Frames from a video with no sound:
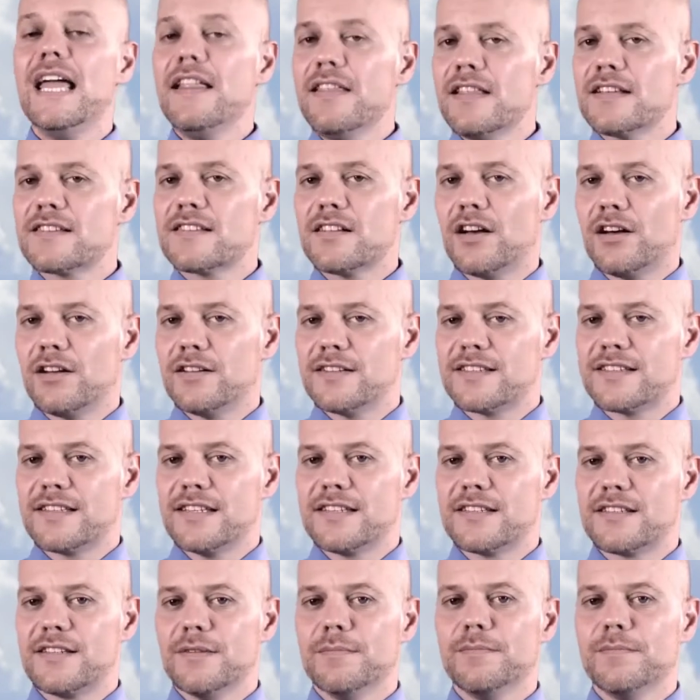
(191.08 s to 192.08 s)
In the Sonus
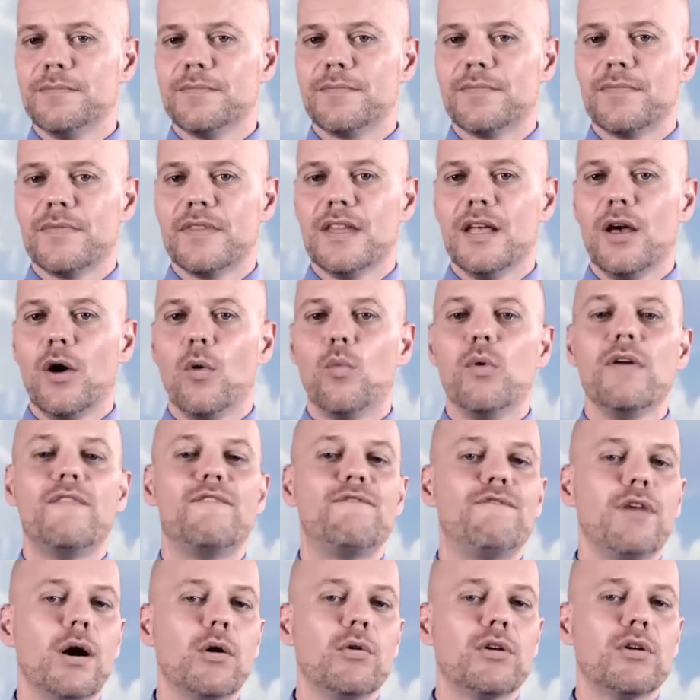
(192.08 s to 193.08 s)
system, we
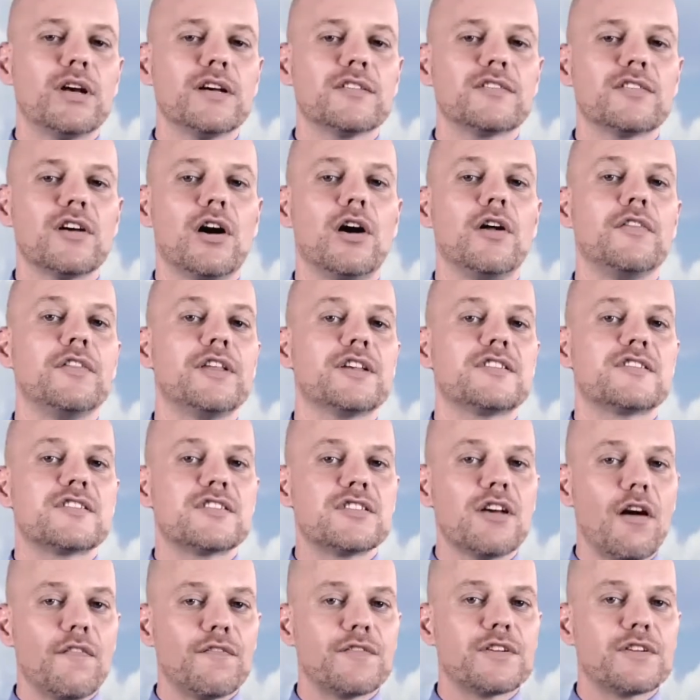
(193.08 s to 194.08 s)
focus on the
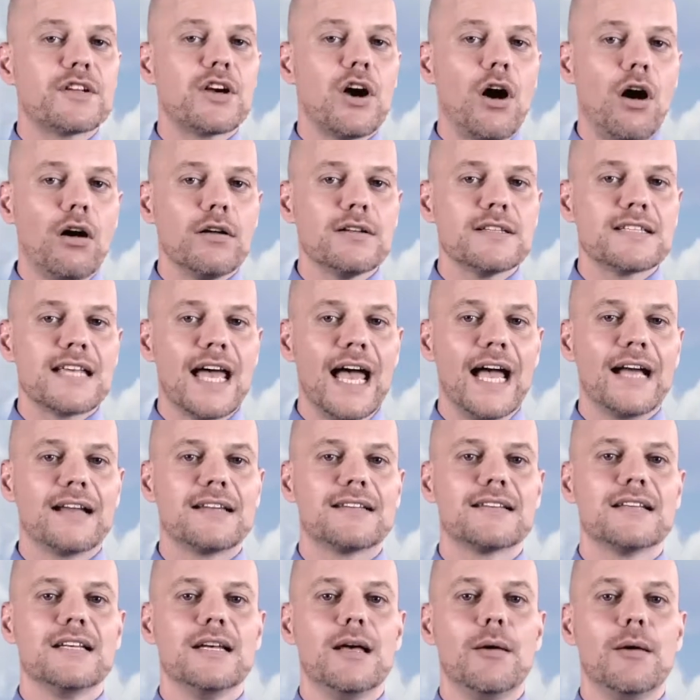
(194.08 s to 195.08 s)
soft
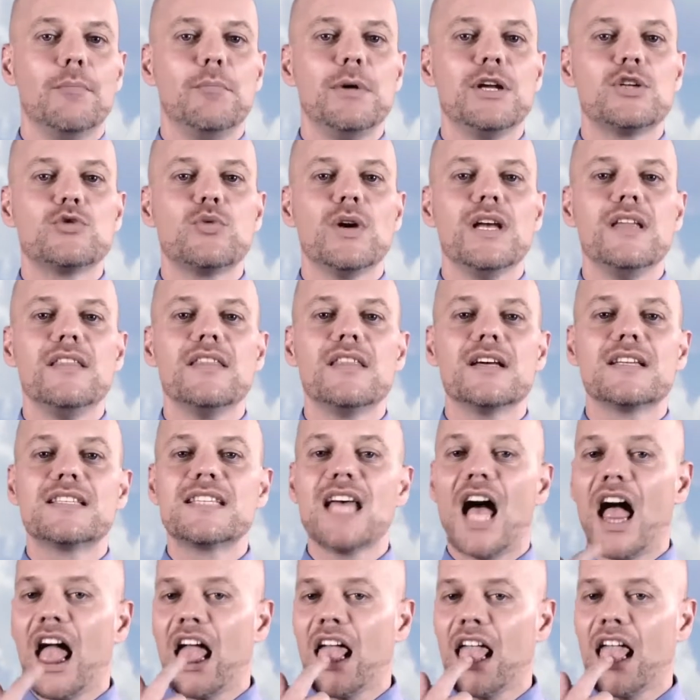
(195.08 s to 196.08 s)
contact between the
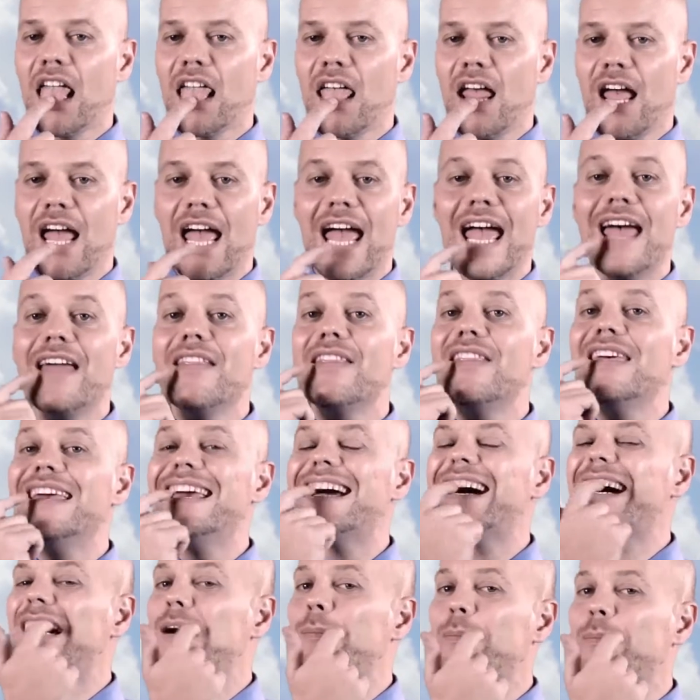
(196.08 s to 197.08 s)
tongue and
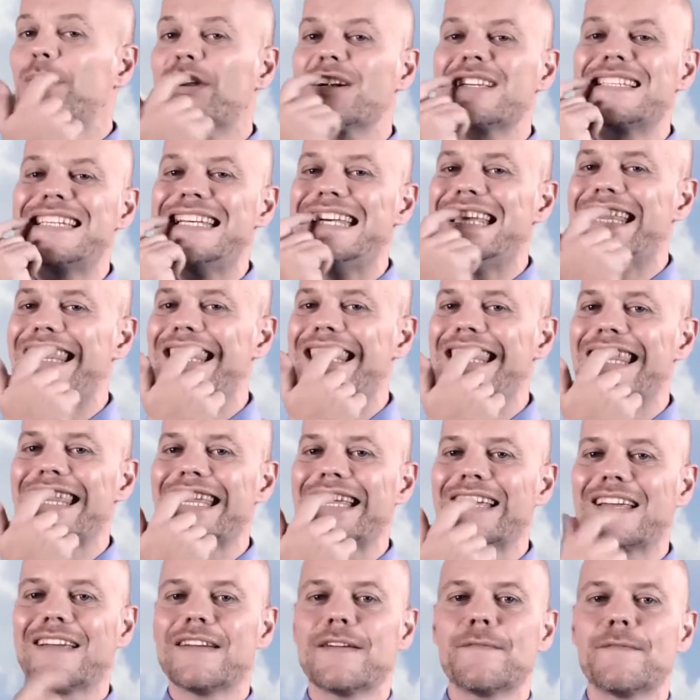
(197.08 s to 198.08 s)
the upper teeth
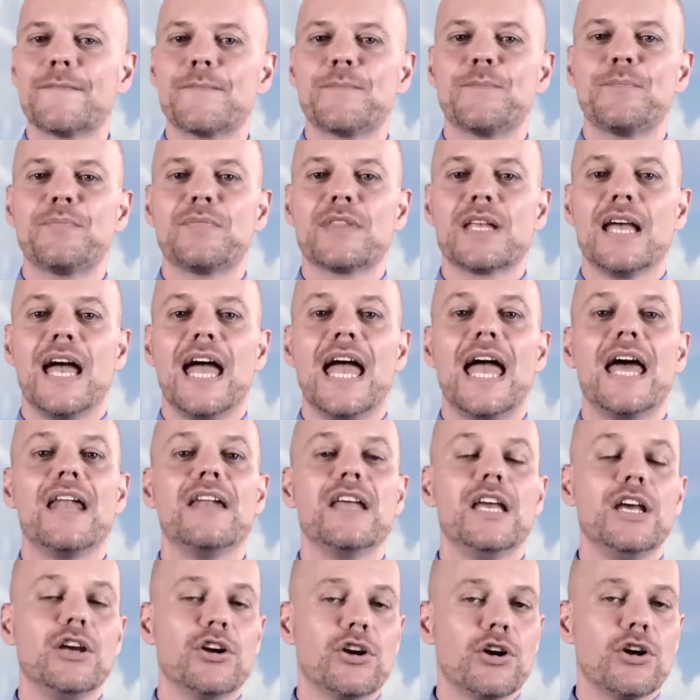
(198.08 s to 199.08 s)

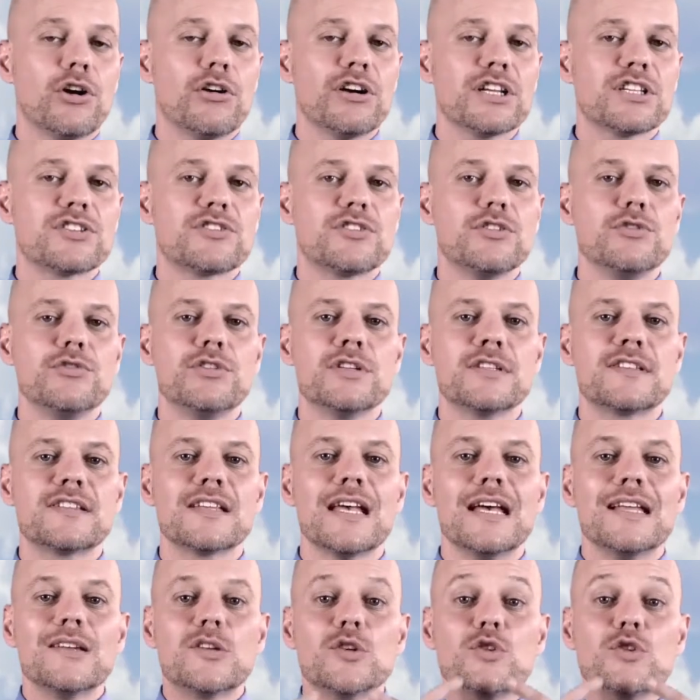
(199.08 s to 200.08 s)
and encourage
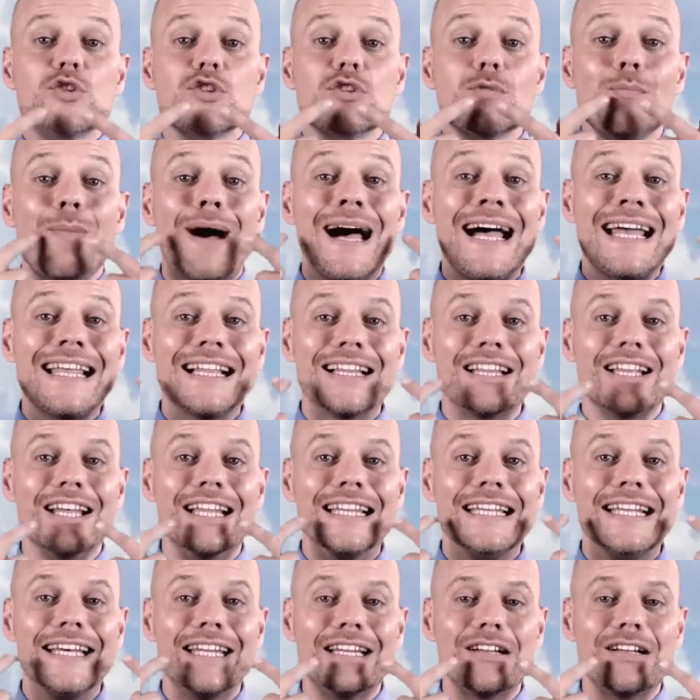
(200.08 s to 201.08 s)
students to smile
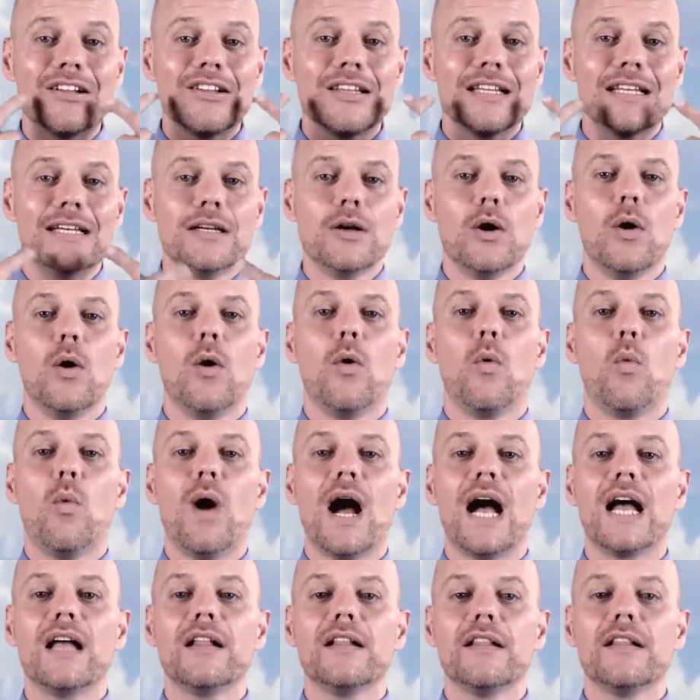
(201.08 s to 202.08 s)
a little
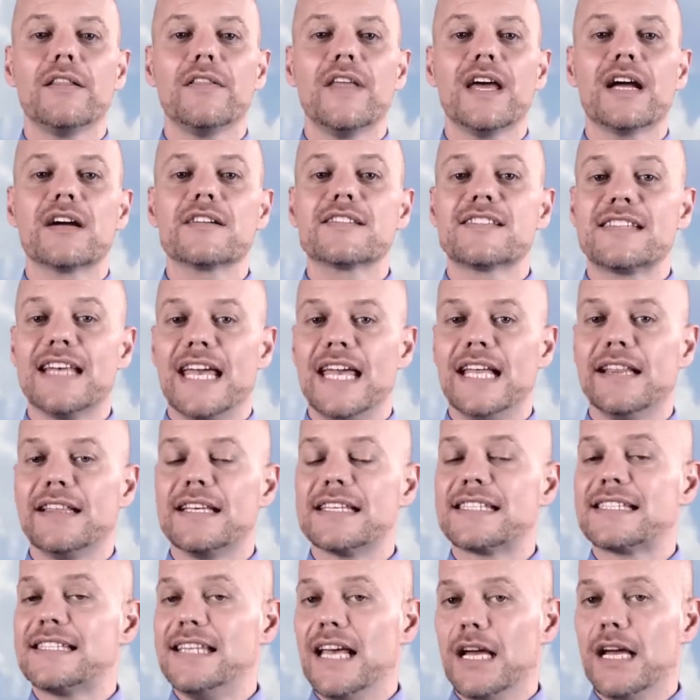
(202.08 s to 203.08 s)
while they are
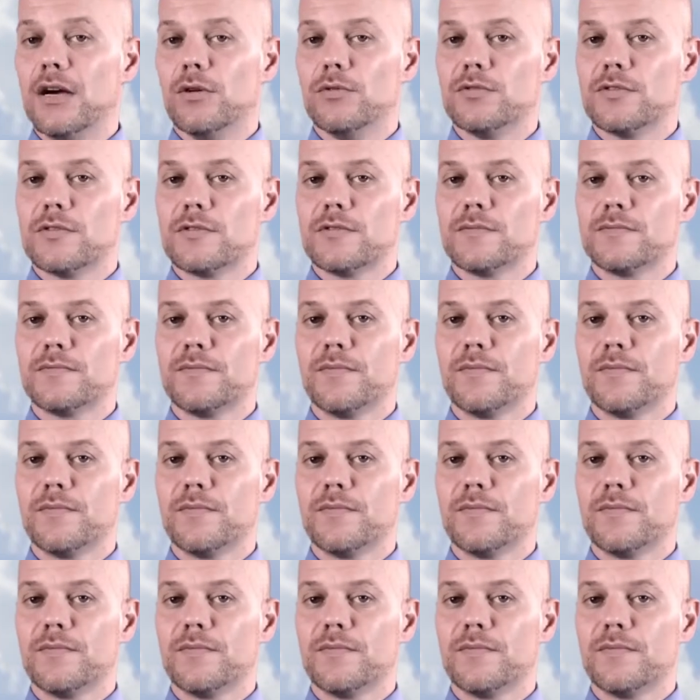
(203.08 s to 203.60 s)
saying this sound.